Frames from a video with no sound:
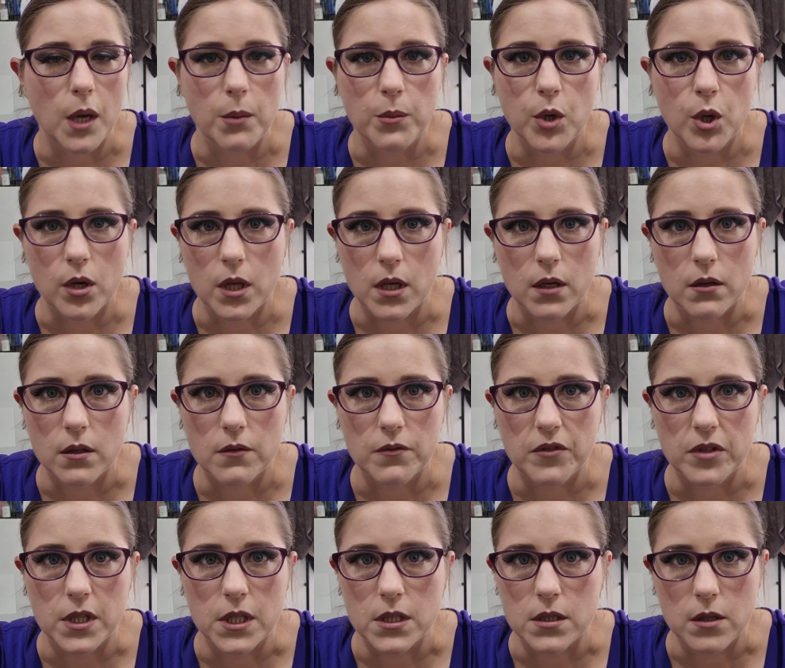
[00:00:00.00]
not in it
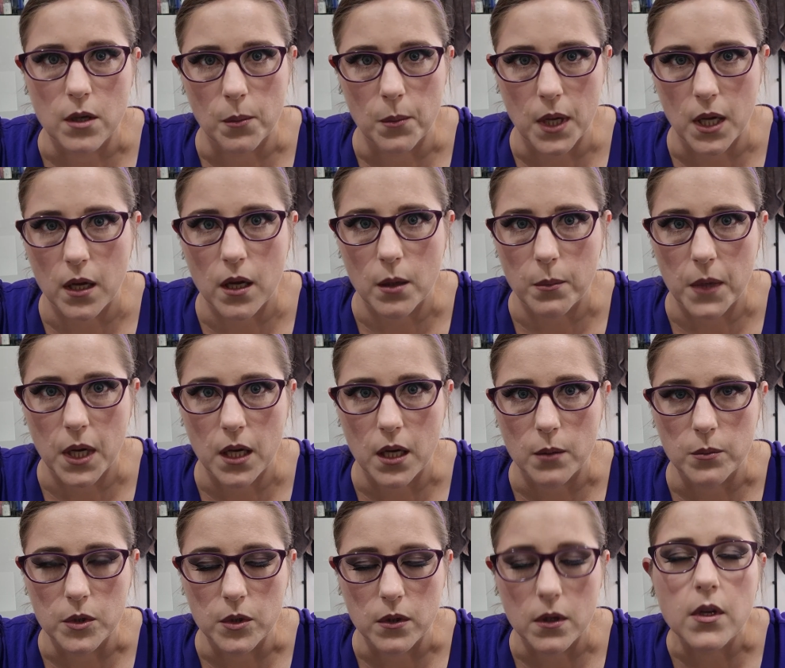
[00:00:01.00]
for this no makeup
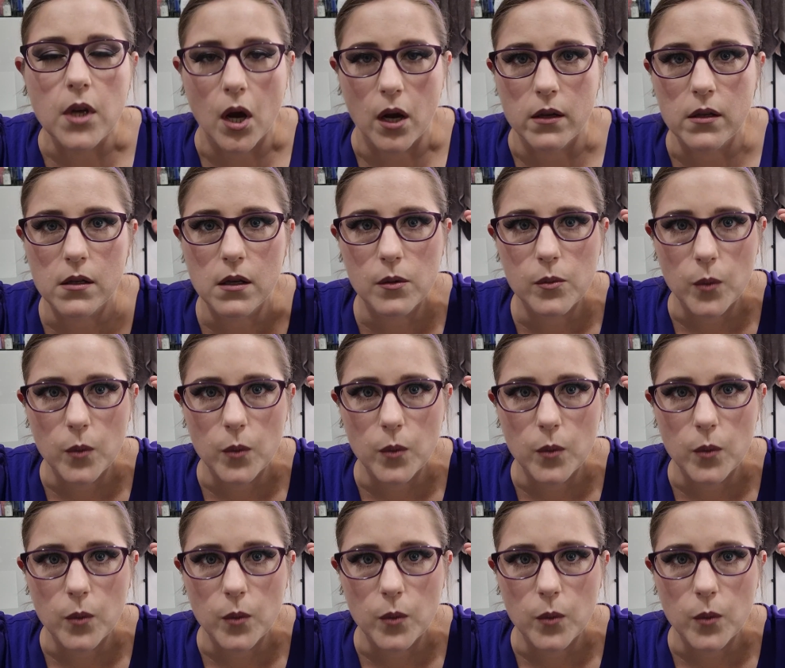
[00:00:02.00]
look. No.